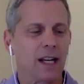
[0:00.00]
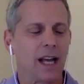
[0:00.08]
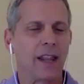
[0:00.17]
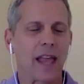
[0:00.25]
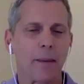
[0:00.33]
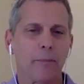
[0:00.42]

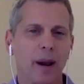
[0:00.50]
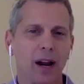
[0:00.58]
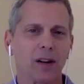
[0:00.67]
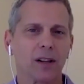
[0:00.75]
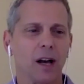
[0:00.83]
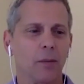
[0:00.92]
and that
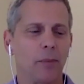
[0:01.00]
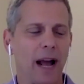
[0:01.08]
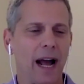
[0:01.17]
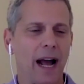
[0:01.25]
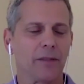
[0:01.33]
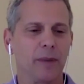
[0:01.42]
parallel
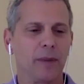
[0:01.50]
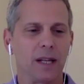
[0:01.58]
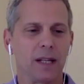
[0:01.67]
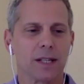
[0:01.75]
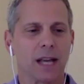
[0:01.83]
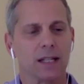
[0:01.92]
path
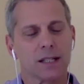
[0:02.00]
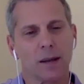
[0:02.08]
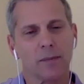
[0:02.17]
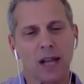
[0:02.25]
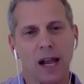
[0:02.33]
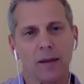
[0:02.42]
means that
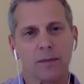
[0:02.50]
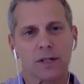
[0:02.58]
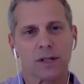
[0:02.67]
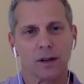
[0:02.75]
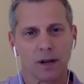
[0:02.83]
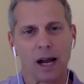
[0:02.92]

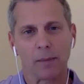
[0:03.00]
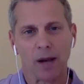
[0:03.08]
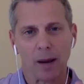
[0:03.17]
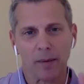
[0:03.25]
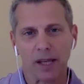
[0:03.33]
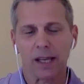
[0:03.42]
sometimes I'm
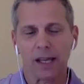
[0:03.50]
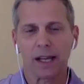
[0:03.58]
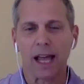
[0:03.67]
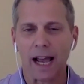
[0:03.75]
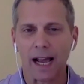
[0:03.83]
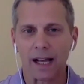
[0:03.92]
coming in
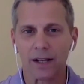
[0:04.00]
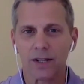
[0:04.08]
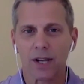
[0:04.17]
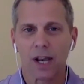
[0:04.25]
as